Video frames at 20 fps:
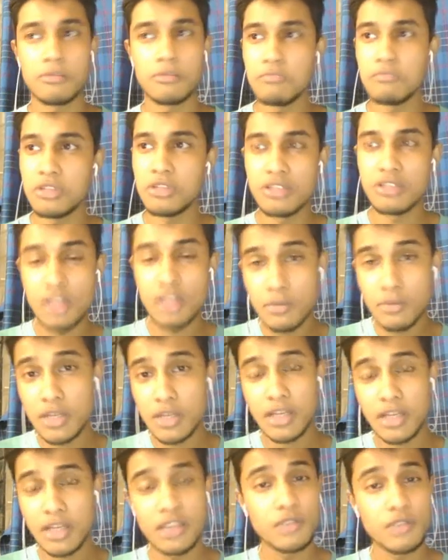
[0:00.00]
it seems
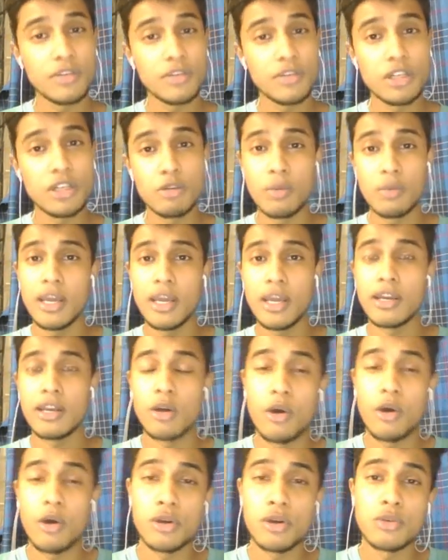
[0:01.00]
that he's fit to play, and
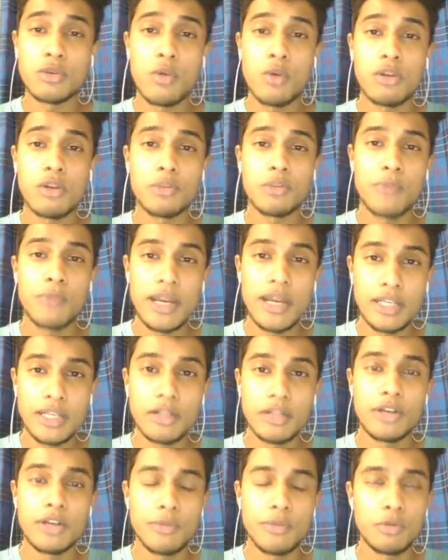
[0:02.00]
according to all the
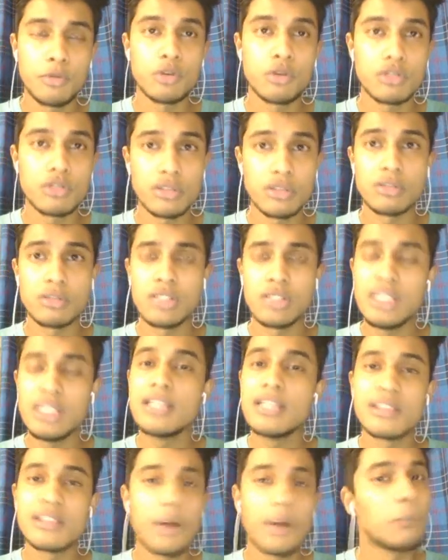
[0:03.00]
medical reports,
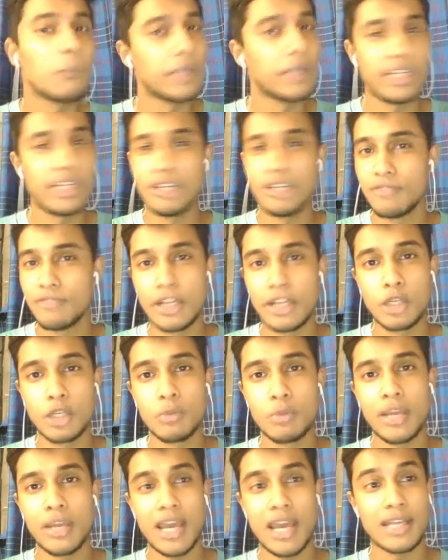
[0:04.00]
he's completely fit
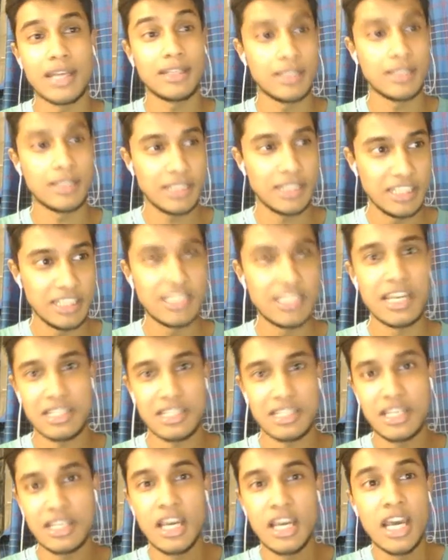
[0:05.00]
to play. And
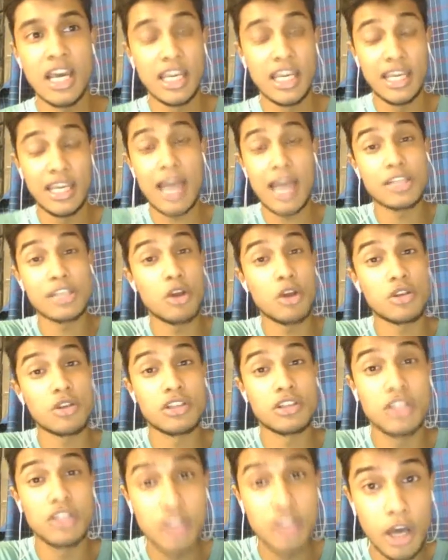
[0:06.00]
yes, he has
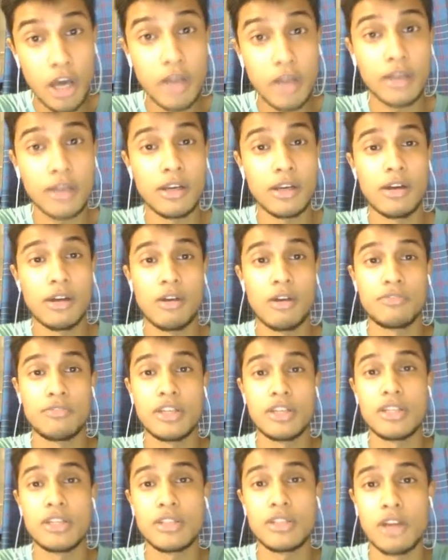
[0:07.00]
lost a year of
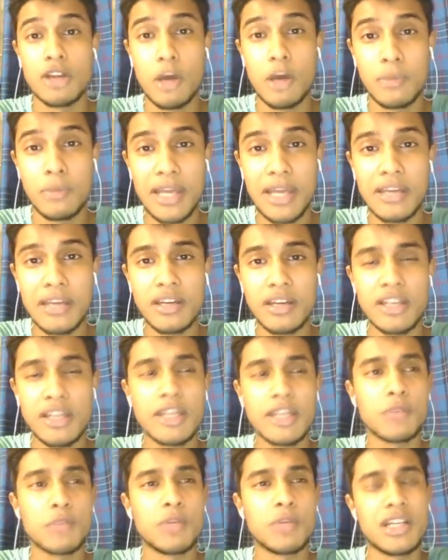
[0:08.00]
his playing
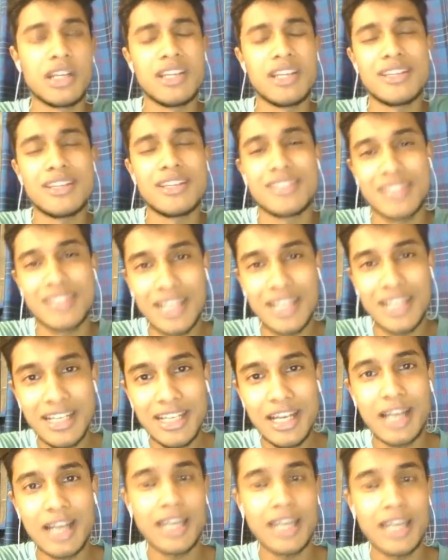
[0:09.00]
career, but he's still
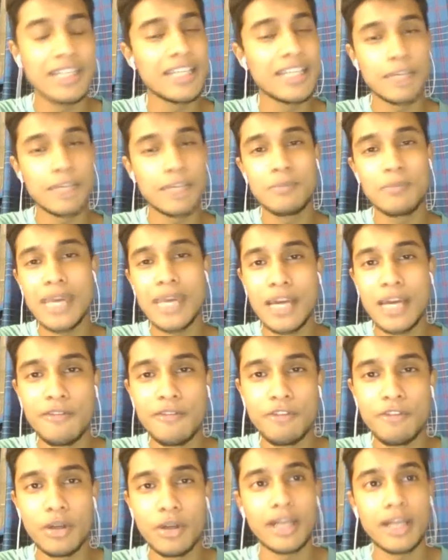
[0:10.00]
young and he can make
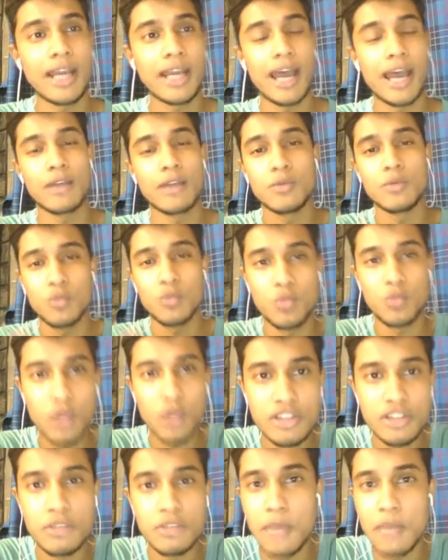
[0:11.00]
up for it. And
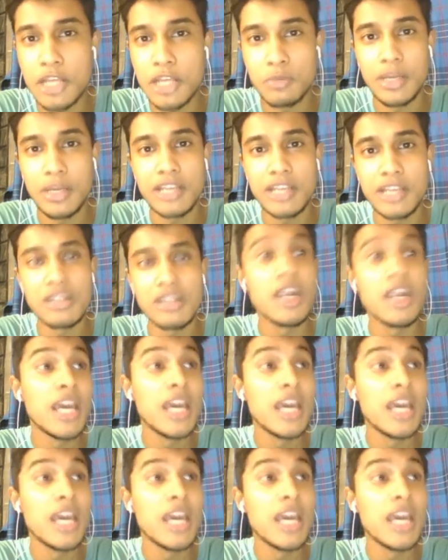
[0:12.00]
what's the best place?